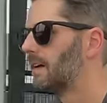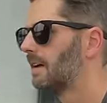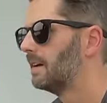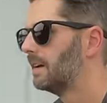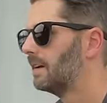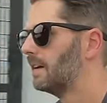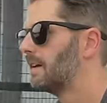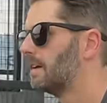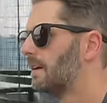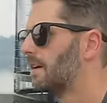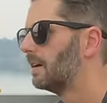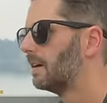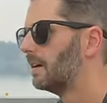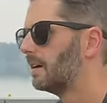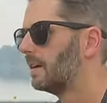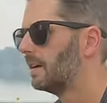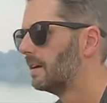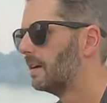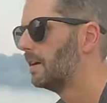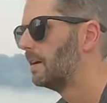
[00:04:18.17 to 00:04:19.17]
because
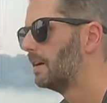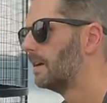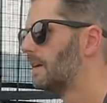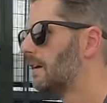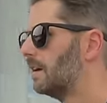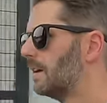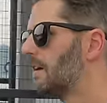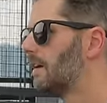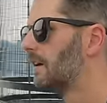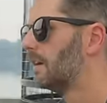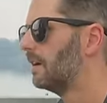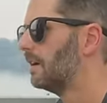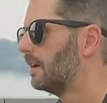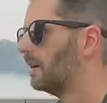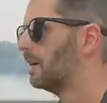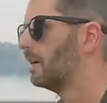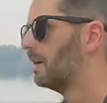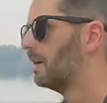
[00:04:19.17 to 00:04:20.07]
the air flows through and